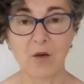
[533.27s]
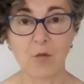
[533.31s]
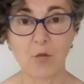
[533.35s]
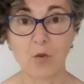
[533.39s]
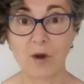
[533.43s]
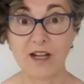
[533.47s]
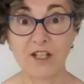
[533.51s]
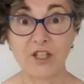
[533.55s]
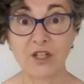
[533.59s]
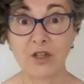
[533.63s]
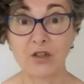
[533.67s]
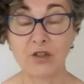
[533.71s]

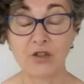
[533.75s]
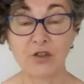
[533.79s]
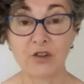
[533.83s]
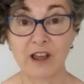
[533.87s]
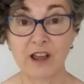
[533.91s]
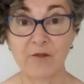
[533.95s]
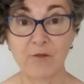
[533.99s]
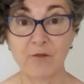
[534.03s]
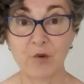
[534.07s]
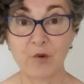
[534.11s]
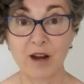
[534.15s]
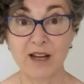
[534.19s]
when
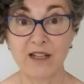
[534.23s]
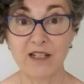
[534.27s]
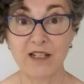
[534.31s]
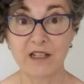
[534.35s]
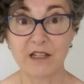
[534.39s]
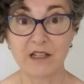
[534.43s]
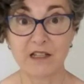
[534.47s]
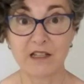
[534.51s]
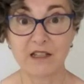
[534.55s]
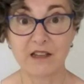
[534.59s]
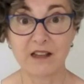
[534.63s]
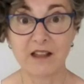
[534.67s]
children have
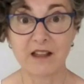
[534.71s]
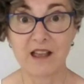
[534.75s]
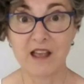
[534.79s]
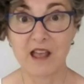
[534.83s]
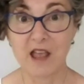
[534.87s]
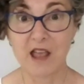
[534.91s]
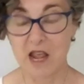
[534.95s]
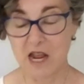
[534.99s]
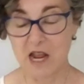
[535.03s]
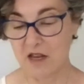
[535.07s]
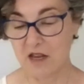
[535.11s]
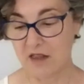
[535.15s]
braces
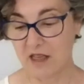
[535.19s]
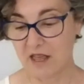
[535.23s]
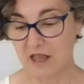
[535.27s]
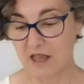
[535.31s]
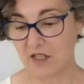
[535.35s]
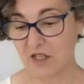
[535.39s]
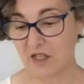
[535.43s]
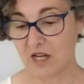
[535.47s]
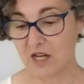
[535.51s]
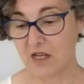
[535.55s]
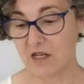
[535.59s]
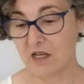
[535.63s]
in their
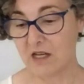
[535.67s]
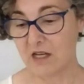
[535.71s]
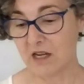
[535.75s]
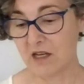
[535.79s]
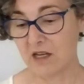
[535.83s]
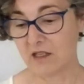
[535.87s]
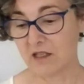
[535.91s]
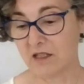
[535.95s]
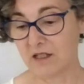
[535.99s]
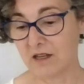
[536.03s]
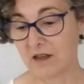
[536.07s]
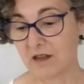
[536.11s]
teen
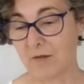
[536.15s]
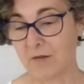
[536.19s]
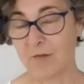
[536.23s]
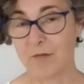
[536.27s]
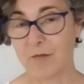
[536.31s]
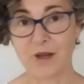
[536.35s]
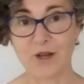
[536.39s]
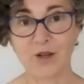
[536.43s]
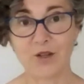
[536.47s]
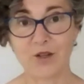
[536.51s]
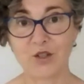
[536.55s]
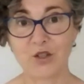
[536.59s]
years,
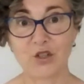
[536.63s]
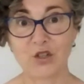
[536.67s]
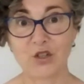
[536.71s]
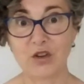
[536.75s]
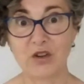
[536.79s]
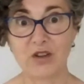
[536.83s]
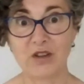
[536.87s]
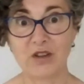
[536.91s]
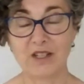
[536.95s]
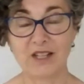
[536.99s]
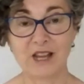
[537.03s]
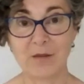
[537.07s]
because you're
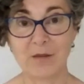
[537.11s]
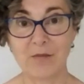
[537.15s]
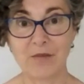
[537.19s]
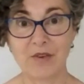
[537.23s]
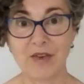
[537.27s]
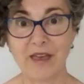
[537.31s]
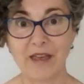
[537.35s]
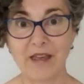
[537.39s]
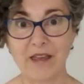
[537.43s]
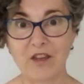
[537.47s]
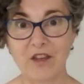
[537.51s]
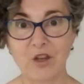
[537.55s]
doing the same
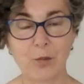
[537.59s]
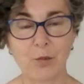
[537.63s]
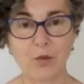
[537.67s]
thing.